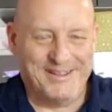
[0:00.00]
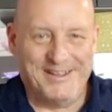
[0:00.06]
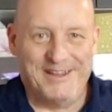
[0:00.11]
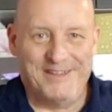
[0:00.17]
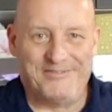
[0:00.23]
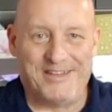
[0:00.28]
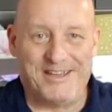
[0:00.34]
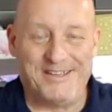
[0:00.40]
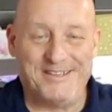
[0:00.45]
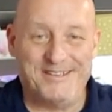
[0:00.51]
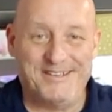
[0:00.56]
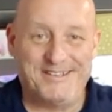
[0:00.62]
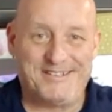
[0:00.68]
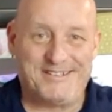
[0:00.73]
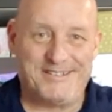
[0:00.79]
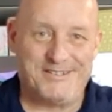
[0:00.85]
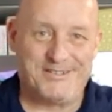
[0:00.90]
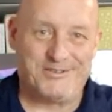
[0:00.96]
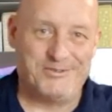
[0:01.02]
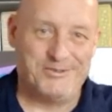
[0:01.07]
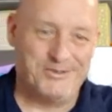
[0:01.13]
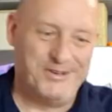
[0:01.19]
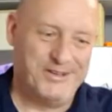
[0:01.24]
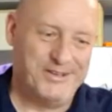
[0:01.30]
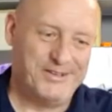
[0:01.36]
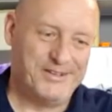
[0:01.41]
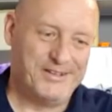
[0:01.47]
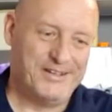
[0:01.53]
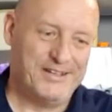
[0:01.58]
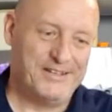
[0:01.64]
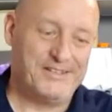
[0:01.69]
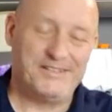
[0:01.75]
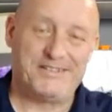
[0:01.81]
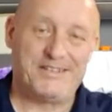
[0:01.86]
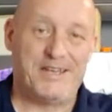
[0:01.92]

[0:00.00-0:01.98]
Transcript: If that yeast is good, it did